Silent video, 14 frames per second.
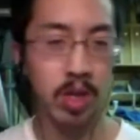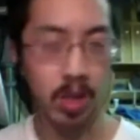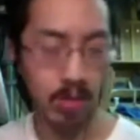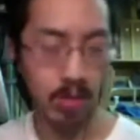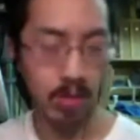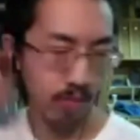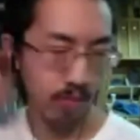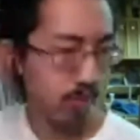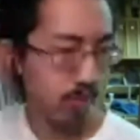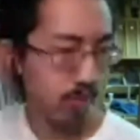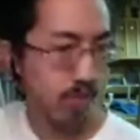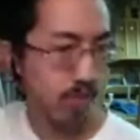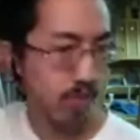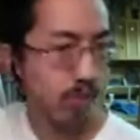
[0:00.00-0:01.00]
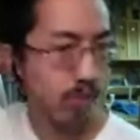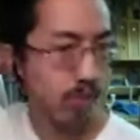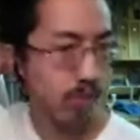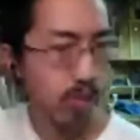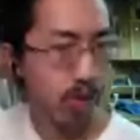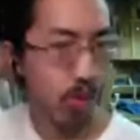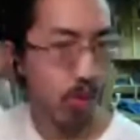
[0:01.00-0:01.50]
um,
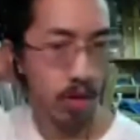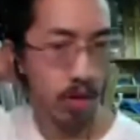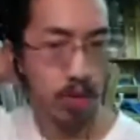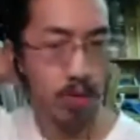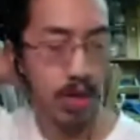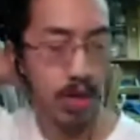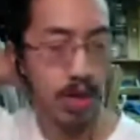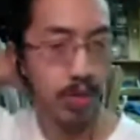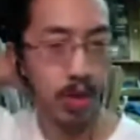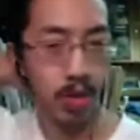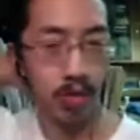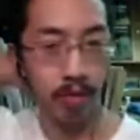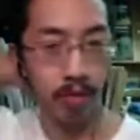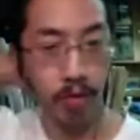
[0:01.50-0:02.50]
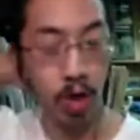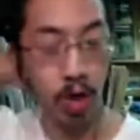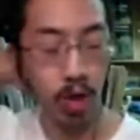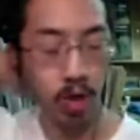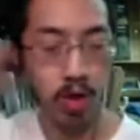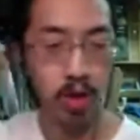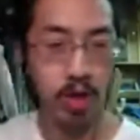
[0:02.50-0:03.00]
or you can make them out of
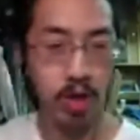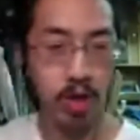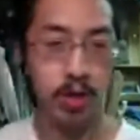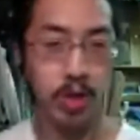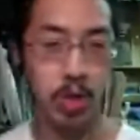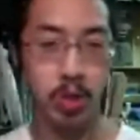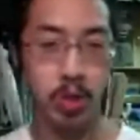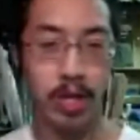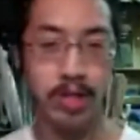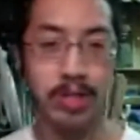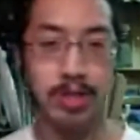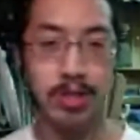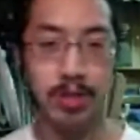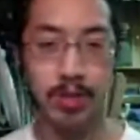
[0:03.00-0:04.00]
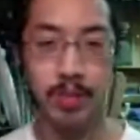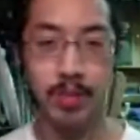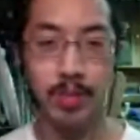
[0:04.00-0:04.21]
real shoelaces.